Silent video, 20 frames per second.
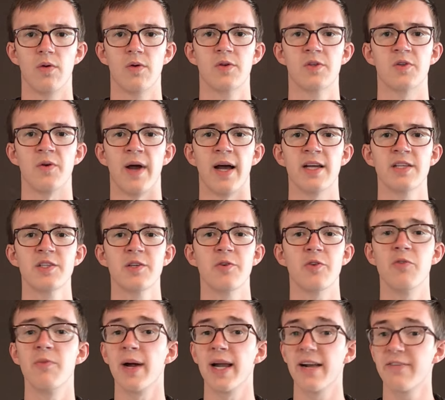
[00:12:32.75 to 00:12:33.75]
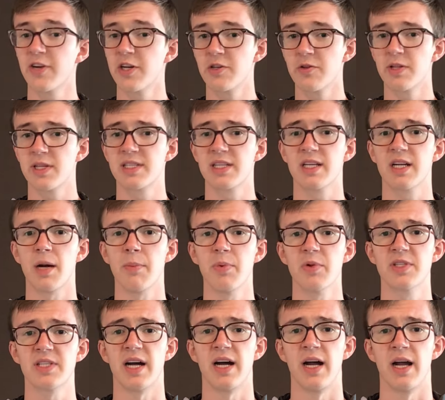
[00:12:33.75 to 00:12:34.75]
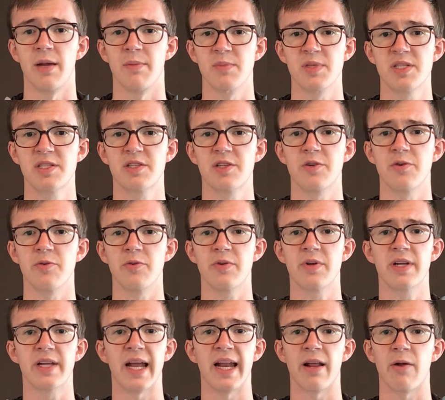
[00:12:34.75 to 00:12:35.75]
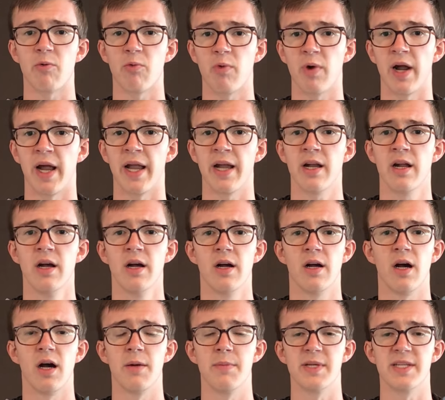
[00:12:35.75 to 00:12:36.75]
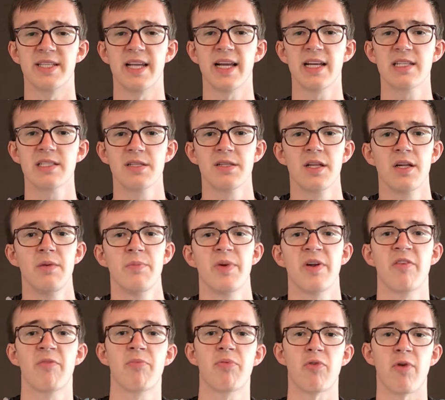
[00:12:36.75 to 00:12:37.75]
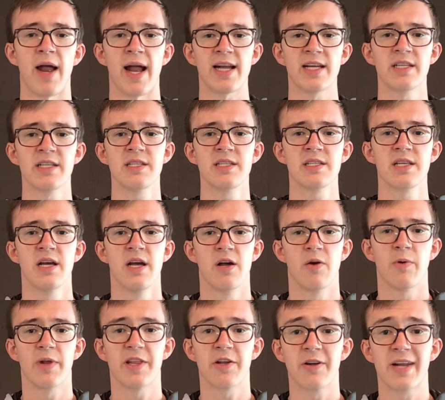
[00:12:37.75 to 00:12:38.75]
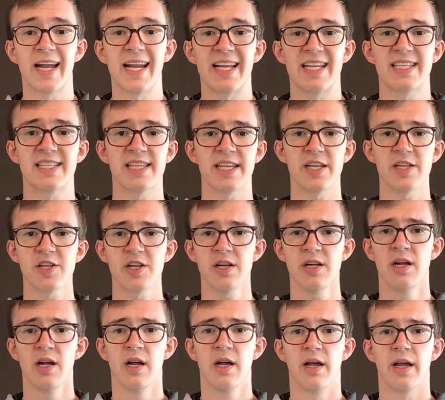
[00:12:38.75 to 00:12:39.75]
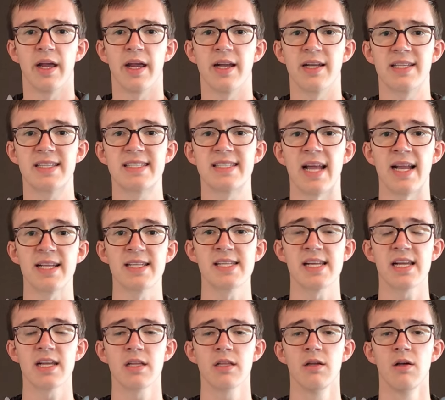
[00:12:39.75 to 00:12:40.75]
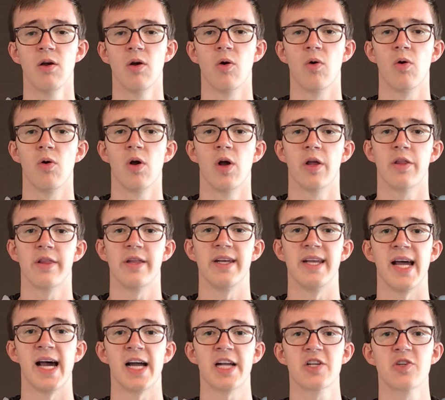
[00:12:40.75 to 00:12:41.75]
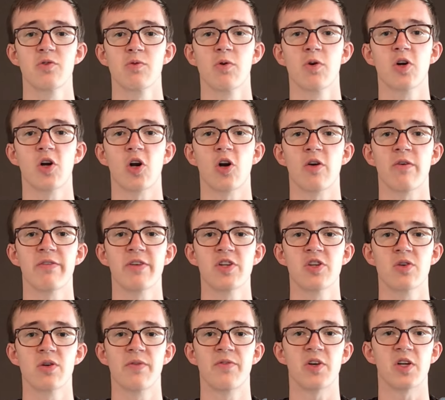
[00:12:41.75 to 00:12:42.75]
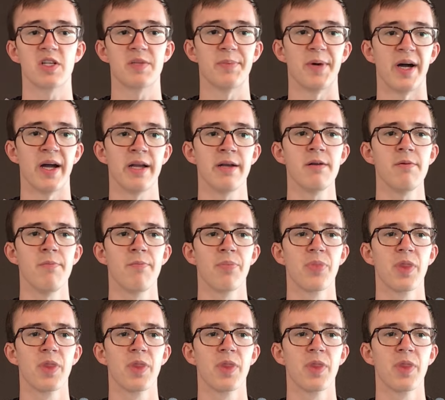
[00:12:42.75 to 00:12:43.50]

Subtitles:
So as you might have to do this a couple times to get it right. It takes a little bit of practice with your kinesthesia in sensing the natural curvature of your spine.